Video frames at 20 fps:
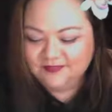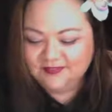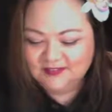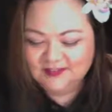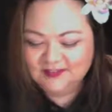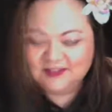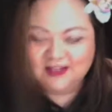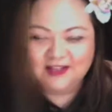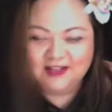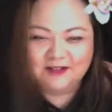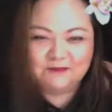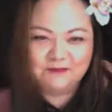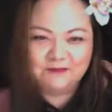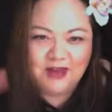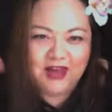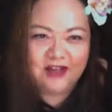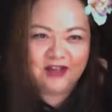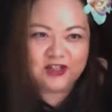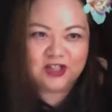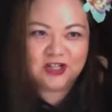It's like
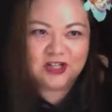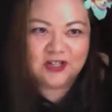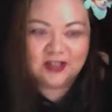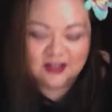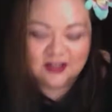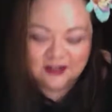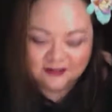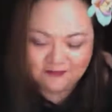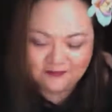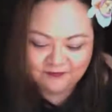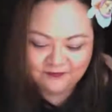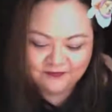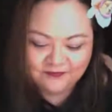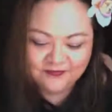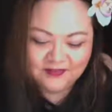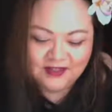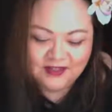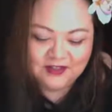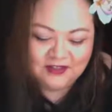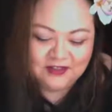magic.
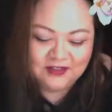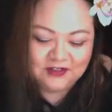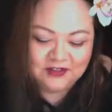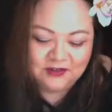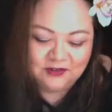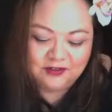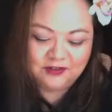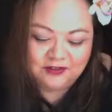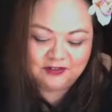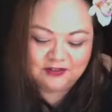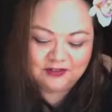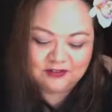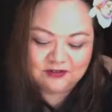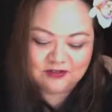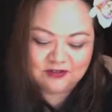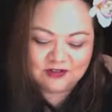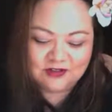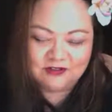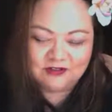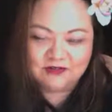And then
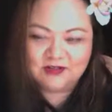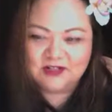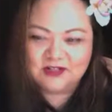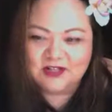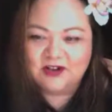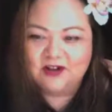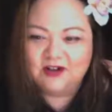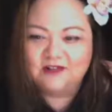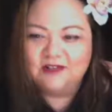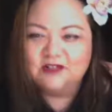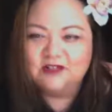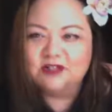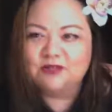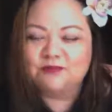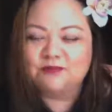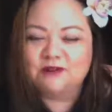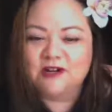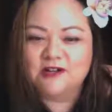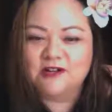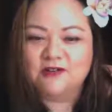you see all these
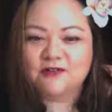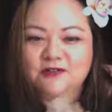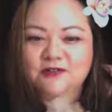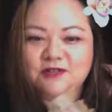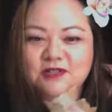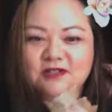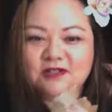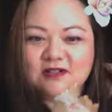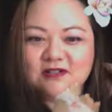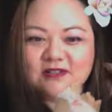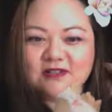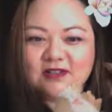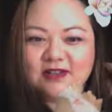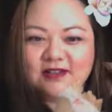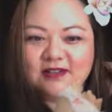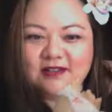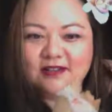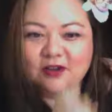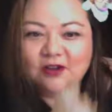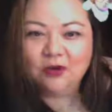sprinkles and it's
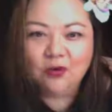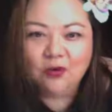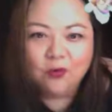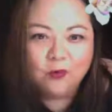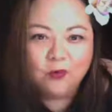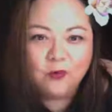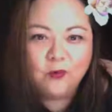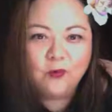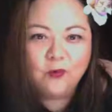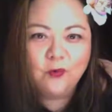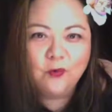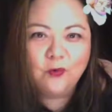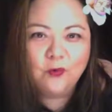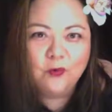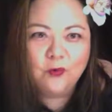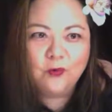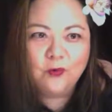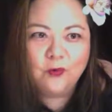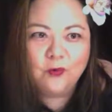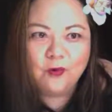like,
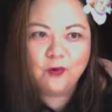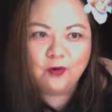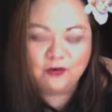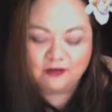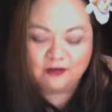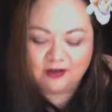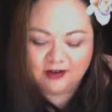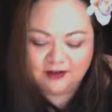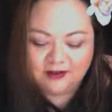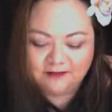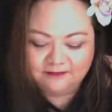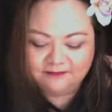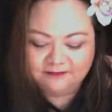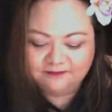ooh, right?